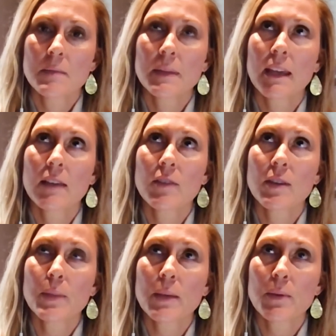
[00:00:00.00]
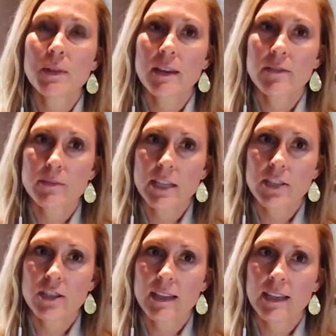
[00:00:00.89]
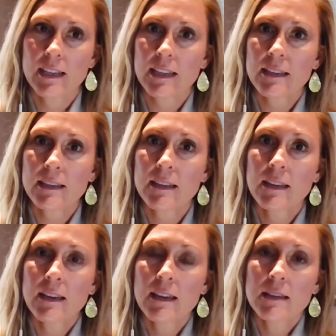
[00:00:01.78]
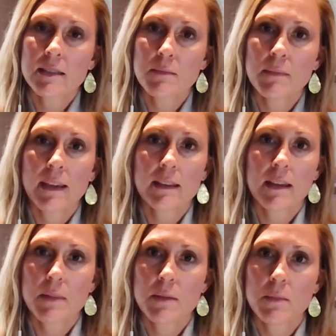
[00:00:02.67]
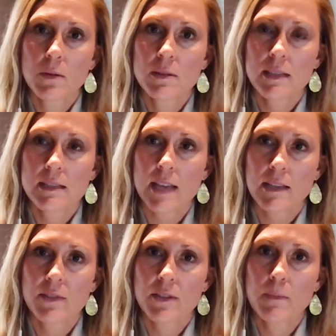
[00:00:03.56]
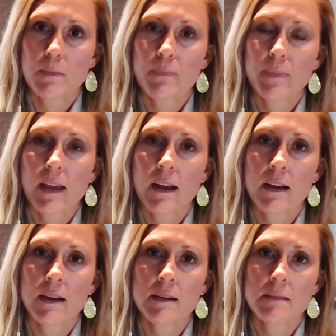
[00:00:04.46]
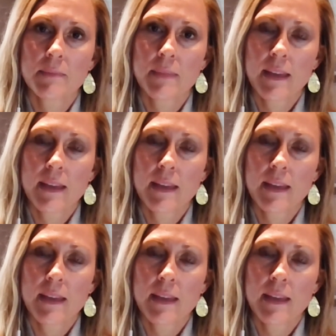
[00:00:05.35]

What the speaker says: giving people the information they needed to make them the most successful. And